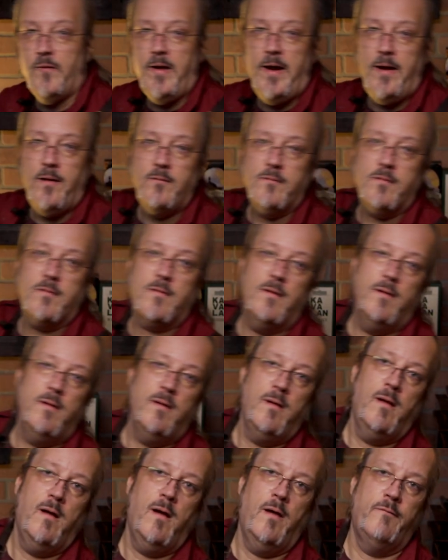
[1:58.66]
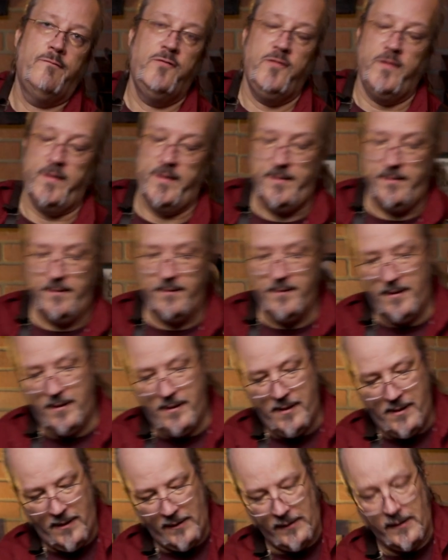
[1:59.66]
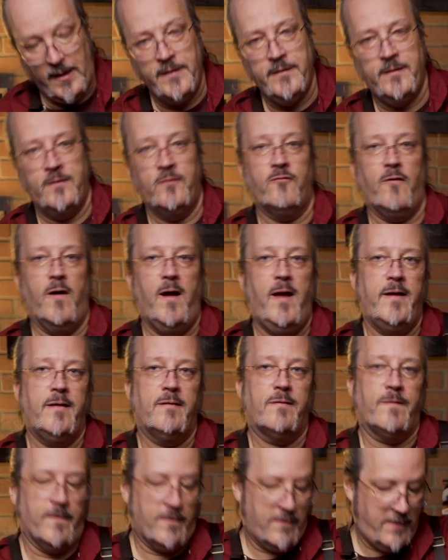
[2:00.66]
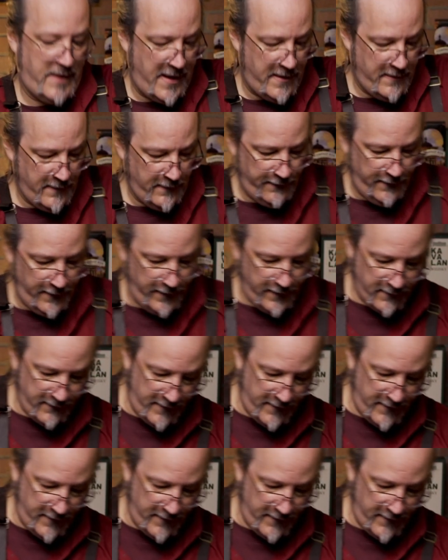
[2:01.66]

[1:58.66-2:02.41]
an ounce of gin. London Dry is the standard for this